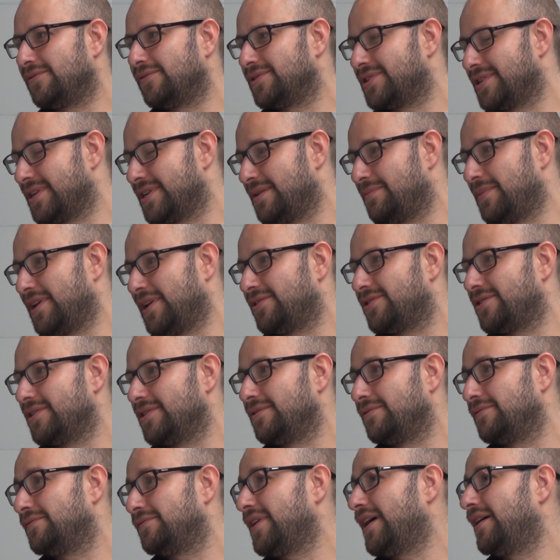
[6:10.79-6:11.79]
Obviously, you
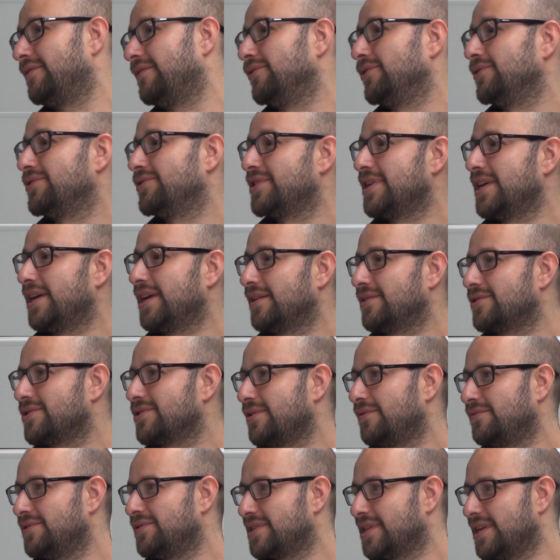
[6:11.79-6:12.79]
mentioned you were 5 or
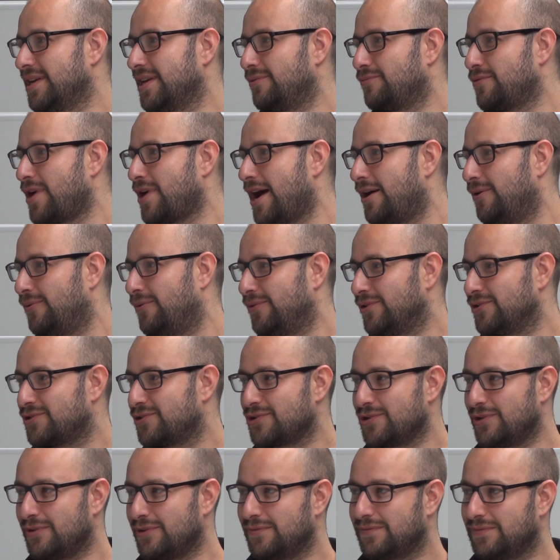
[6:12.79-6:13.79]
6, obviously around the
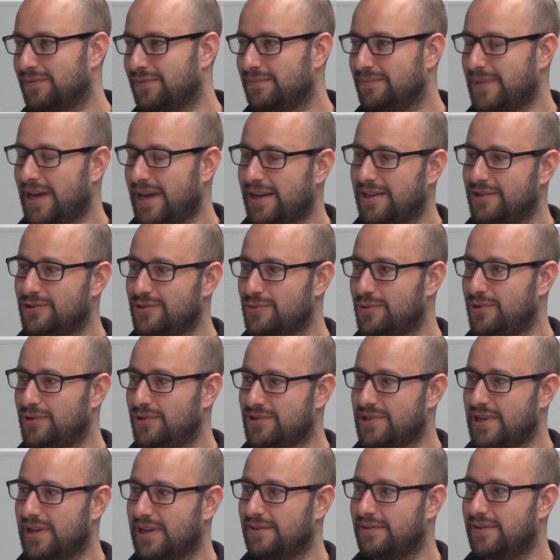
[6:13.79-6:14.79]
sort of heading
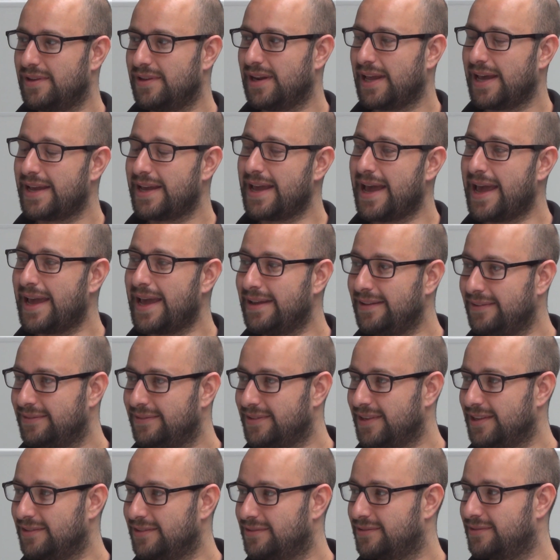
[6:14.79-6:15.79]
towards the late
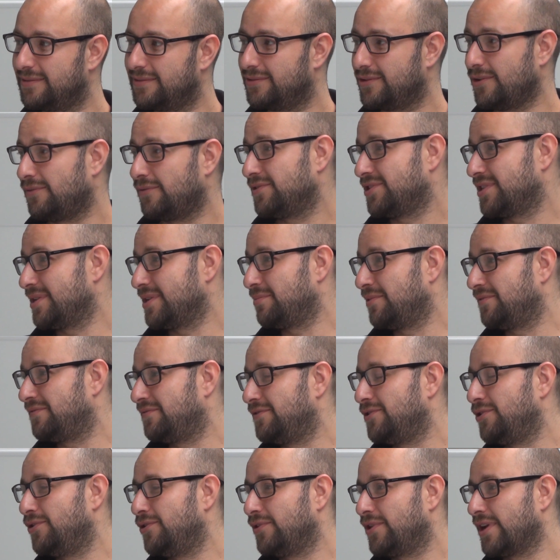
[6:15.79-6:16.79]
80s. So obviously
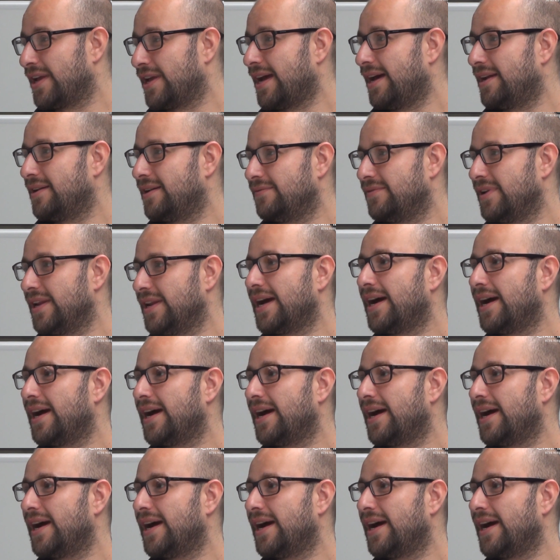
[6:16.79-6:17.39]
before the kind of